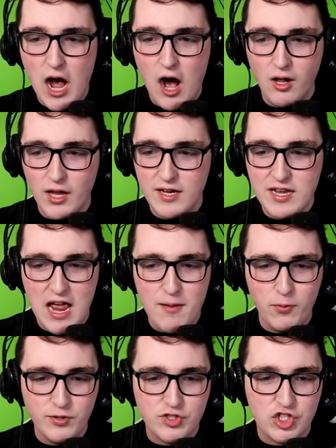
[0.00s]
I'll
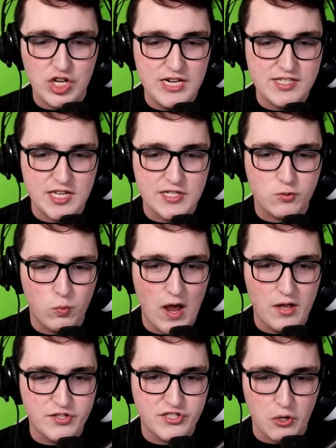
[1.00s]
enable cheats as
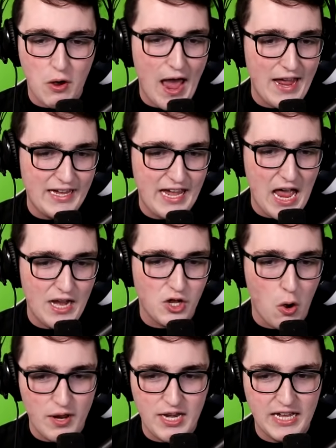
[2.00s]
well so I can
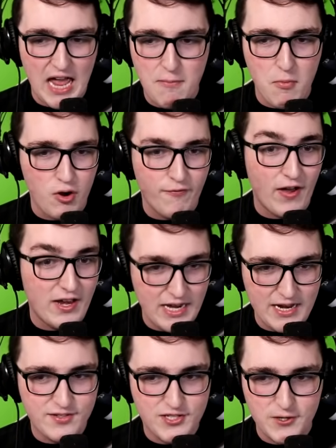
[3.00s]
go into game mode if I
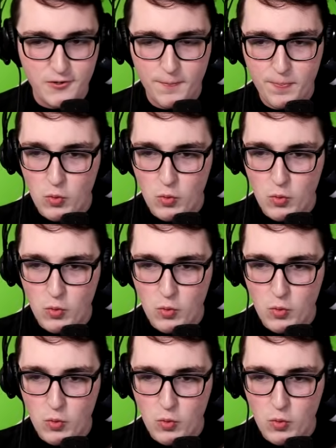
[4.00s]
need to.